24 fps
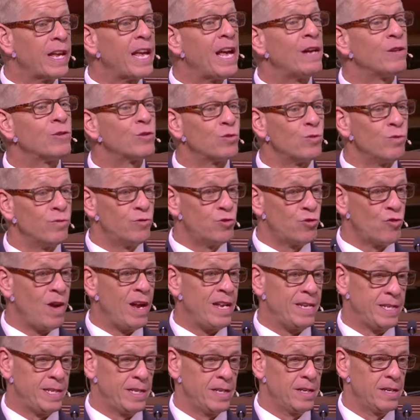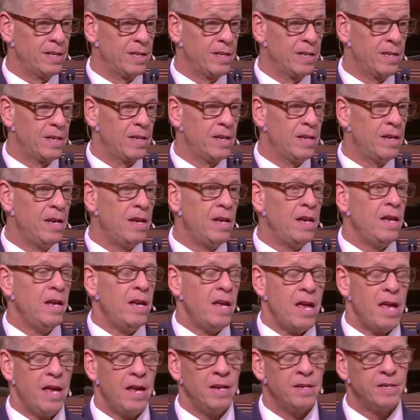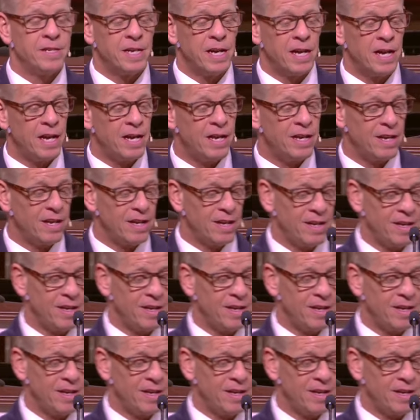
Council of Trent. And I,